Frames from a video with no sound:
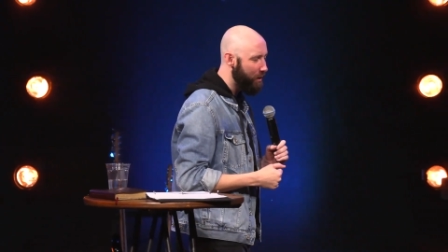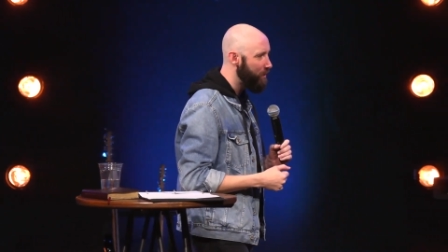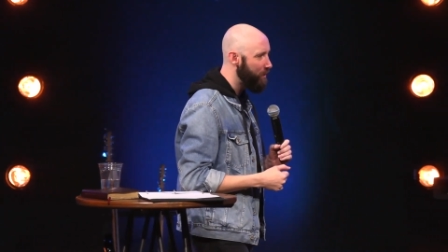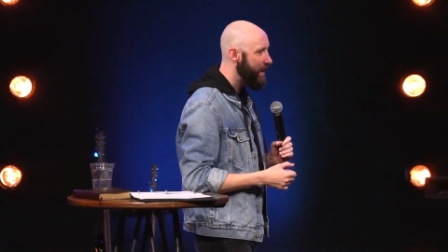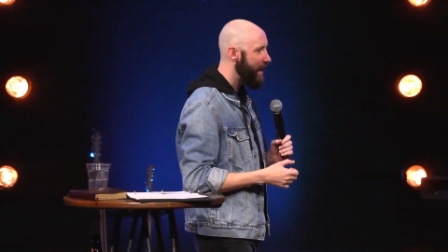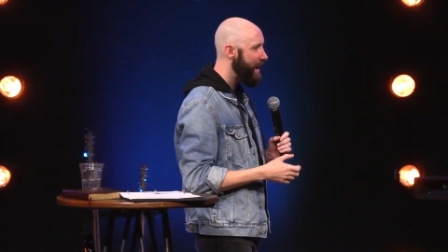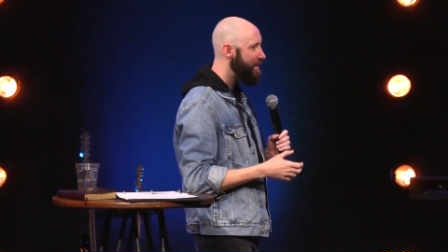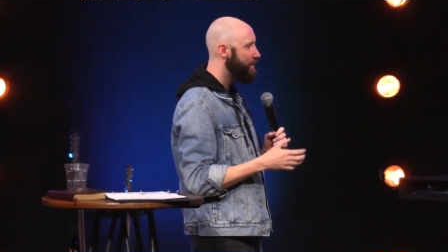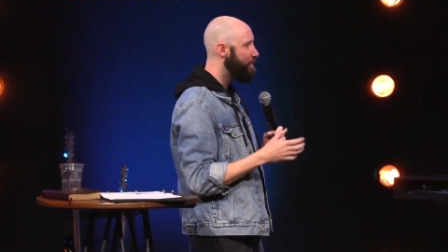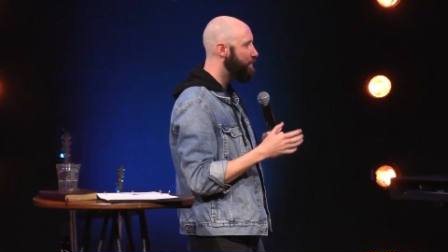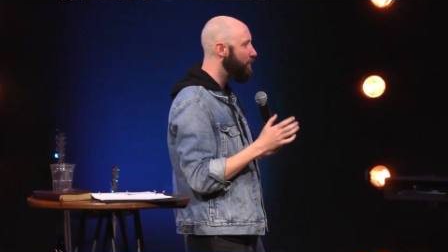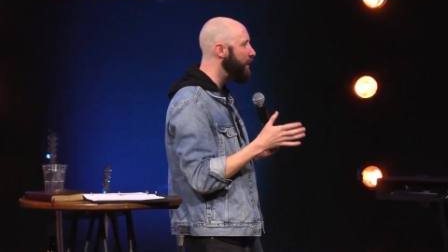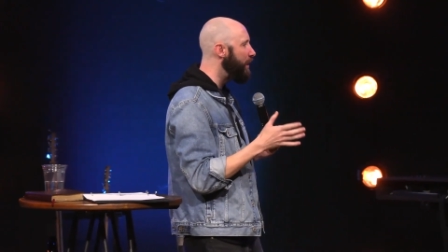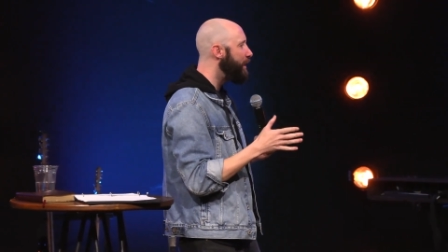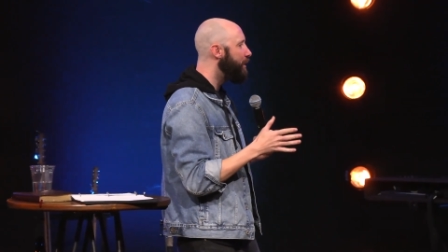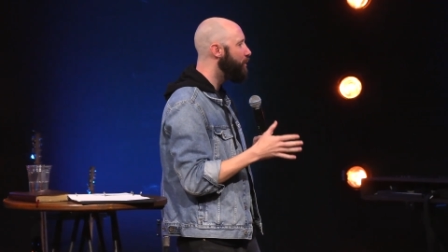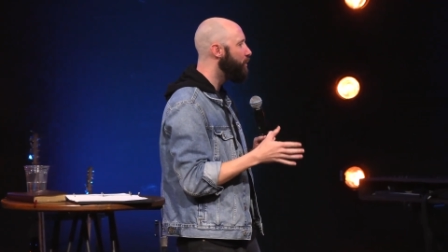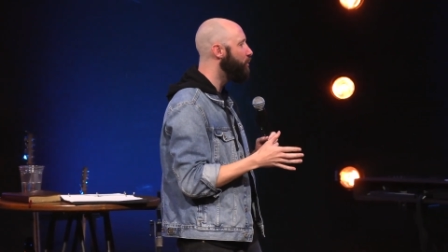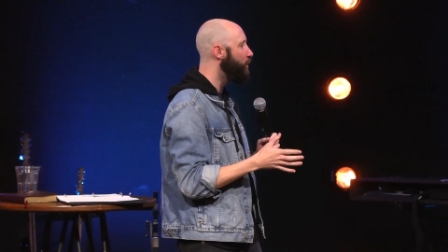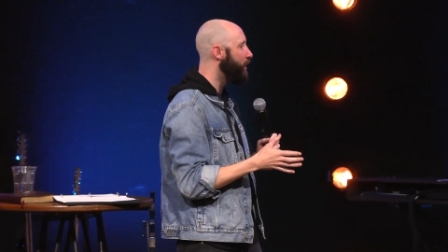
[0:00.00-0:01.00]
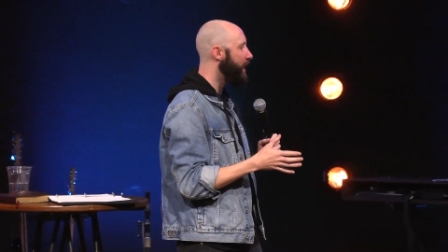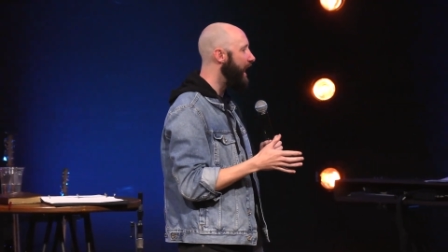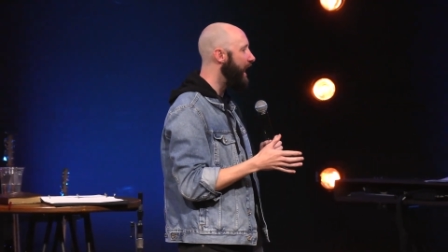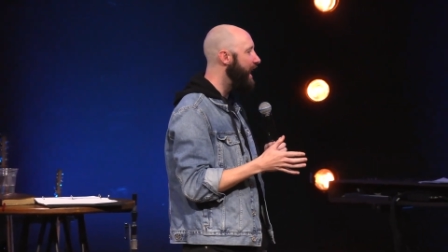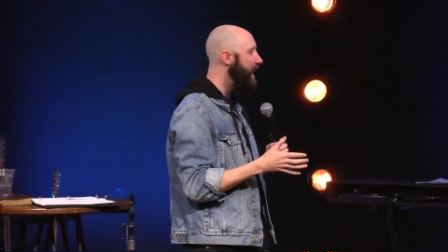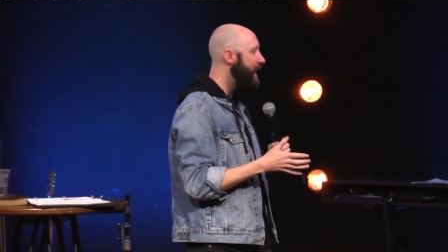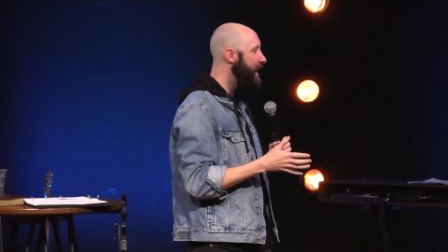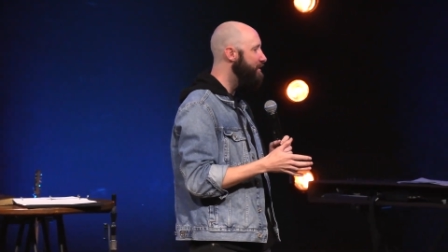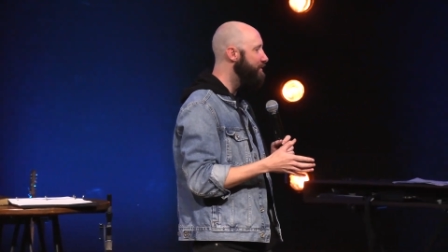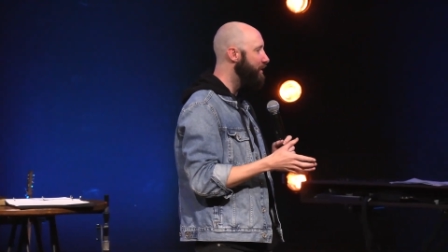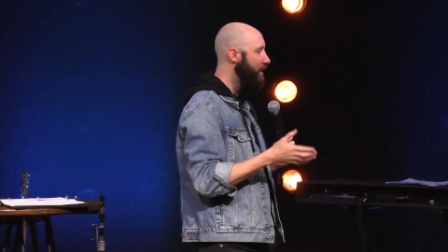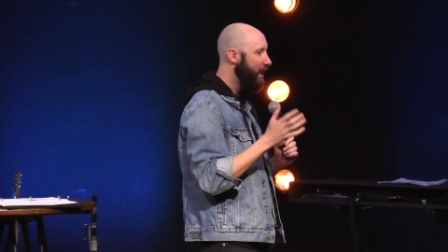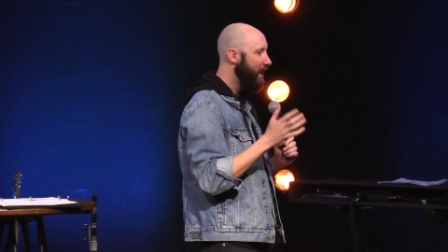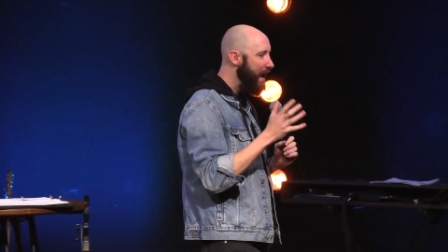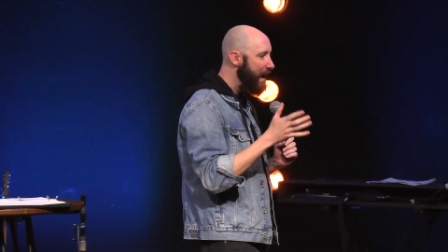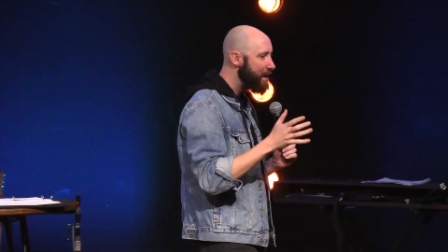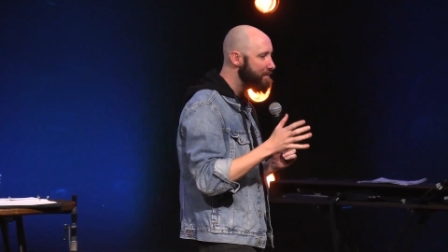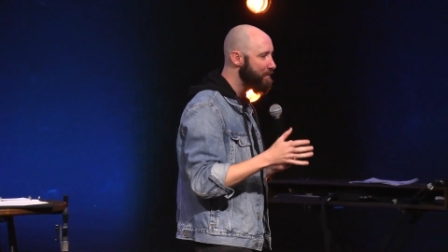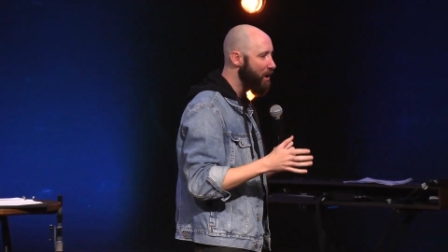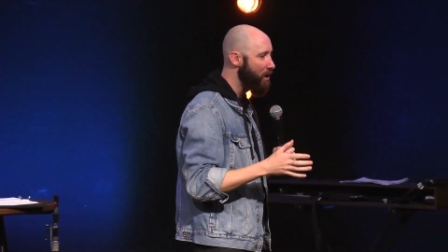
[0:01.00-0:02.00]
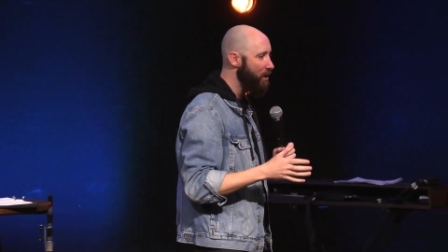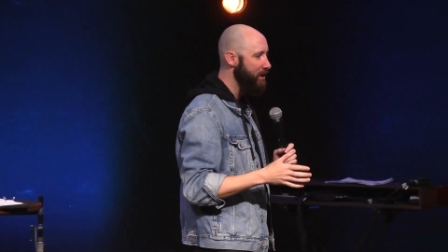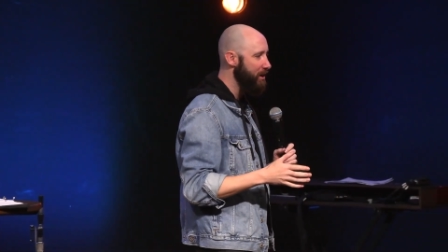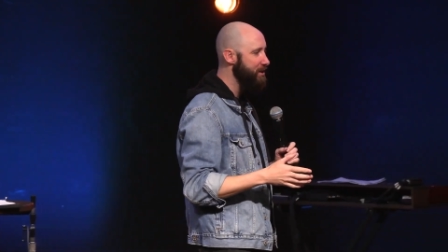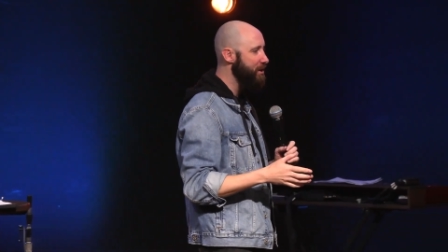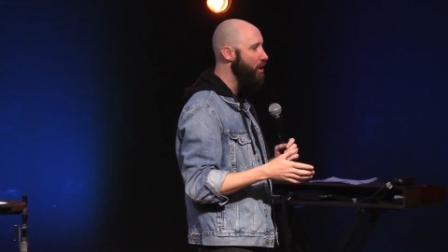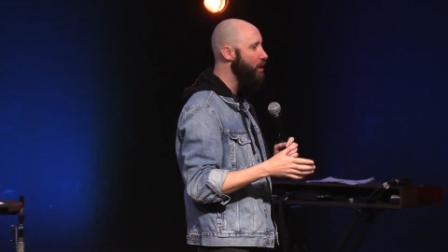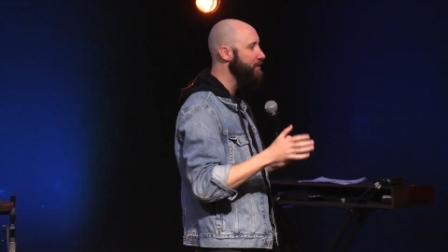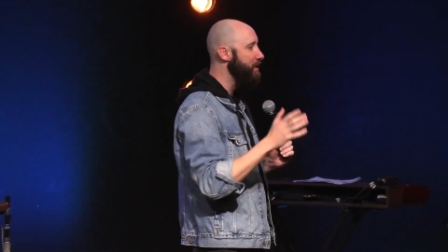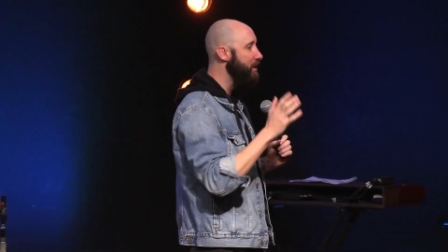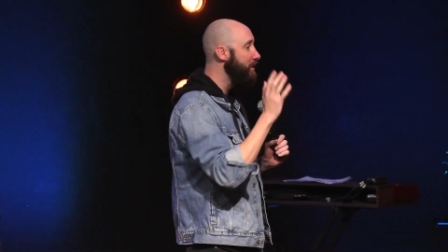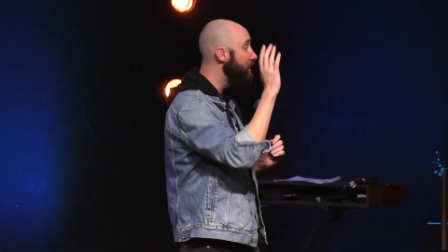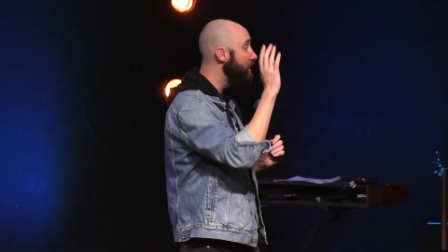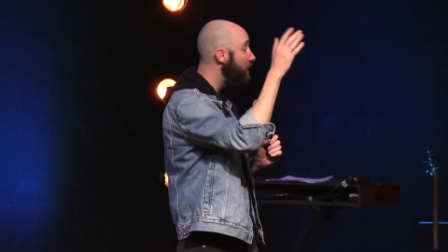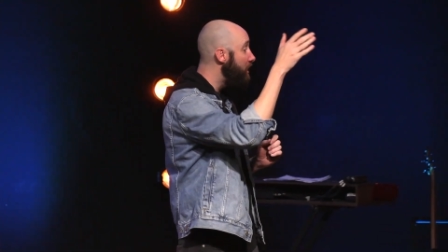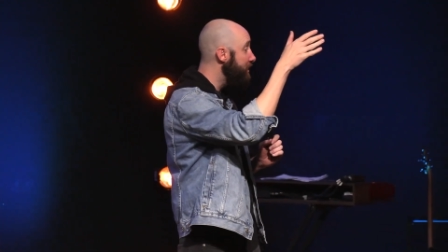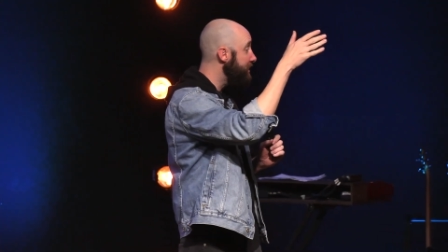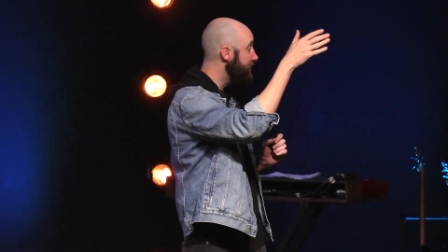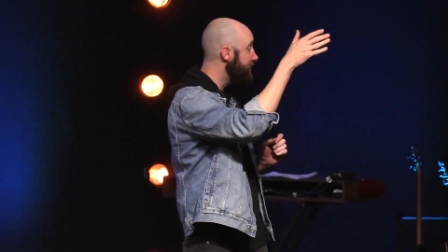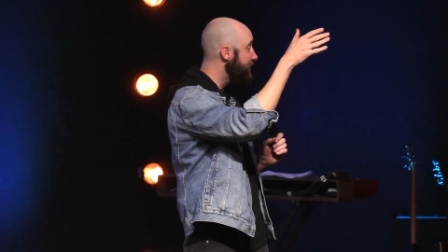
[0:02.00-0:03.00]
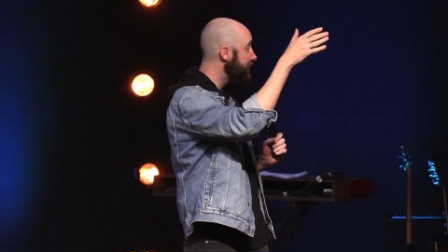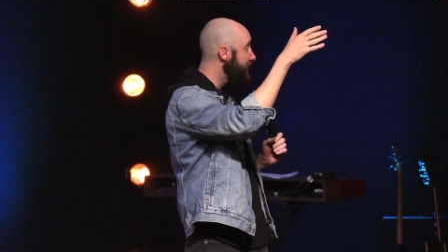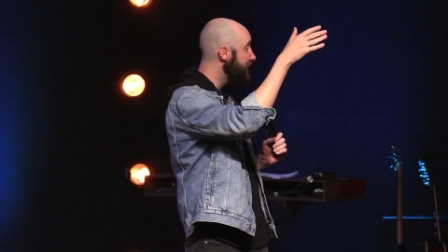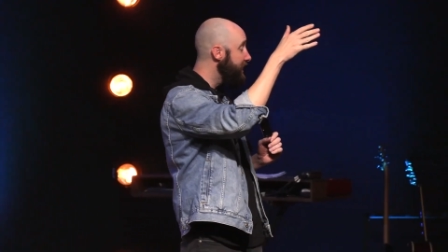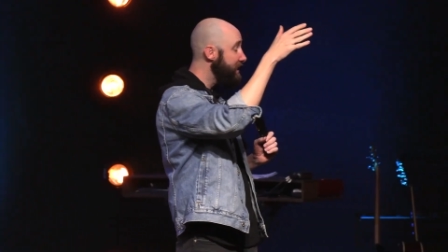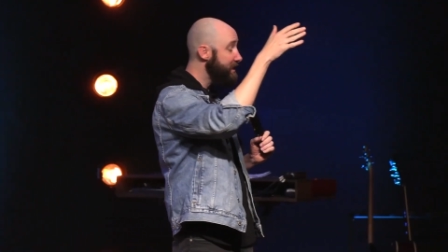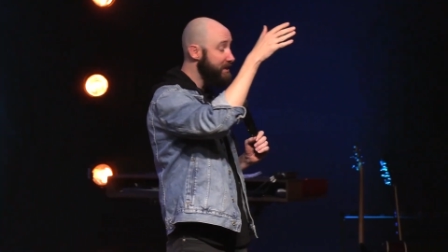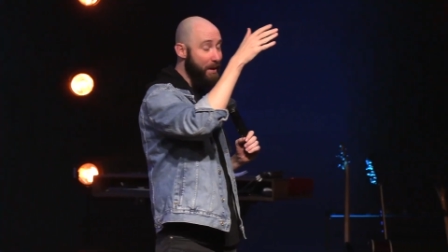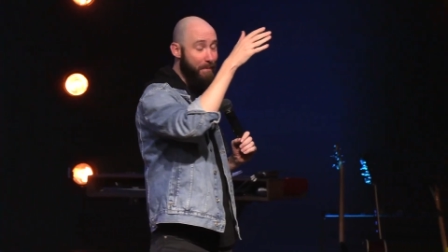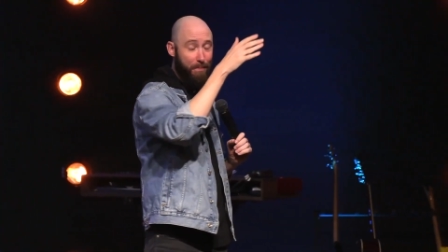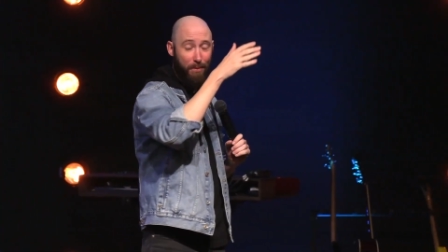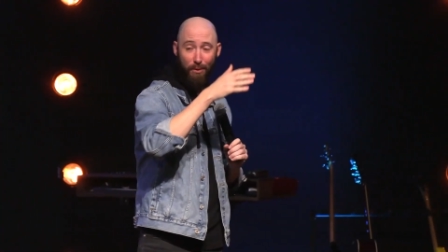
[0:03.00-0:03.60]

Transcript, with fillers: We have a pretty cool cave, a landmark. It's called the Lost Sea. It's up